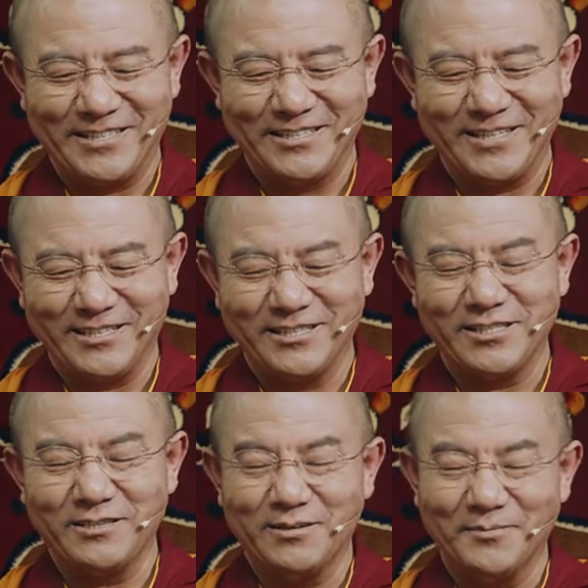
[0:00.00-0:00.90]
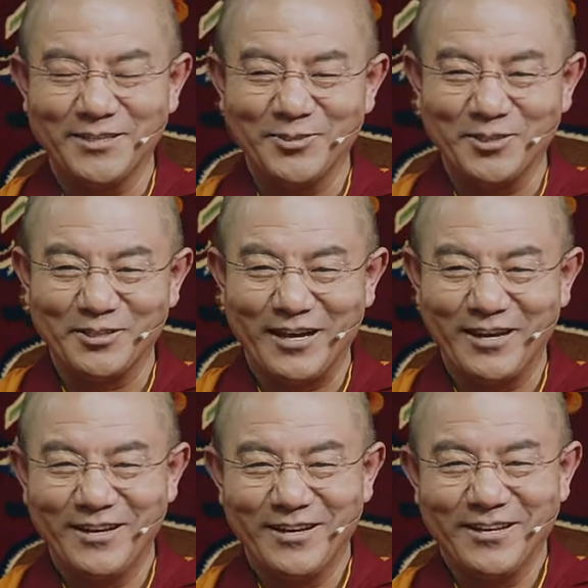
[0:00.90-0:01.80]
And then at that time
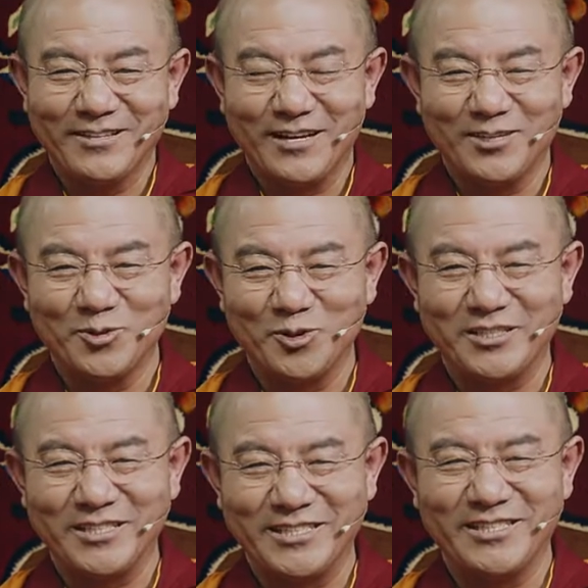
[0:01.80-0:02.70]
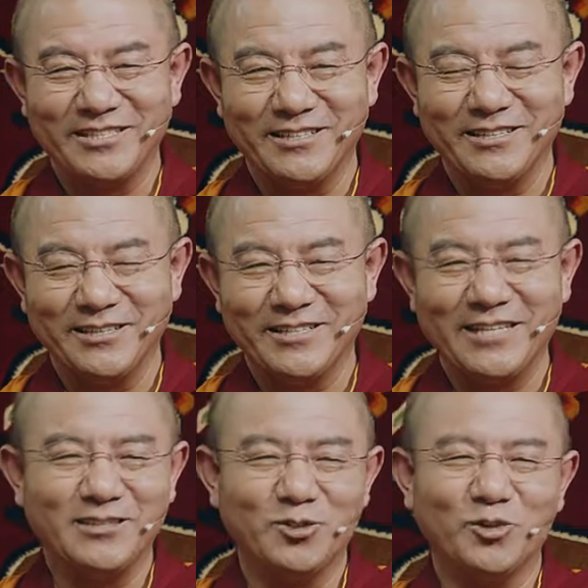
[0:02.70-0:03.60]
we got lots of stings,
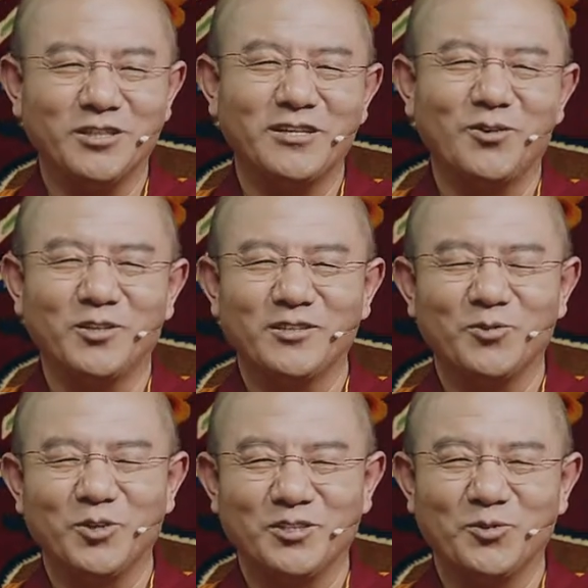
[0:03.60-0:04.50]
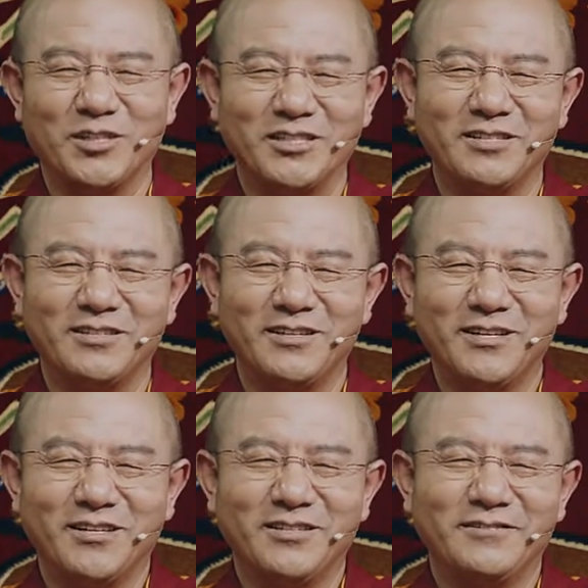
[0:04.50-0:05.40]
and our whole face
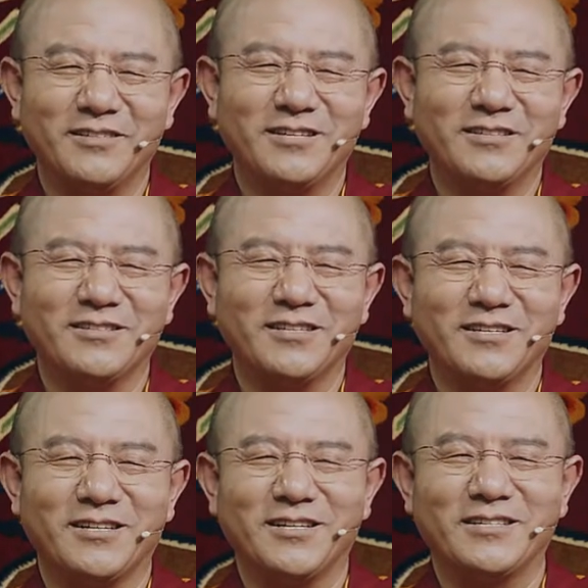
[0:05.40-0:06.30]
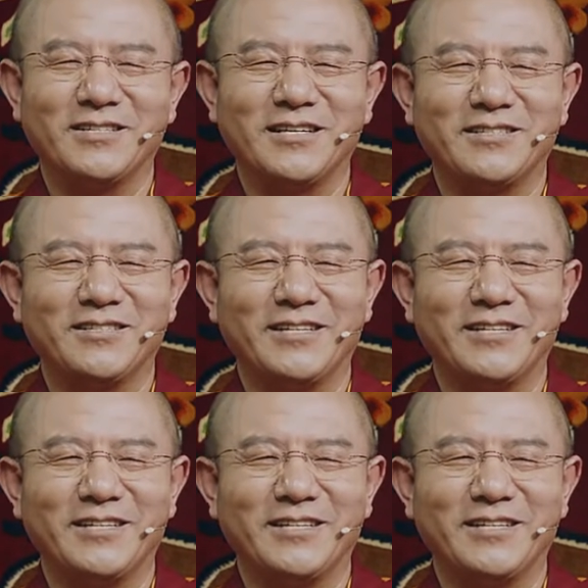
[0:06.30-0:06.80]
were all swollen up.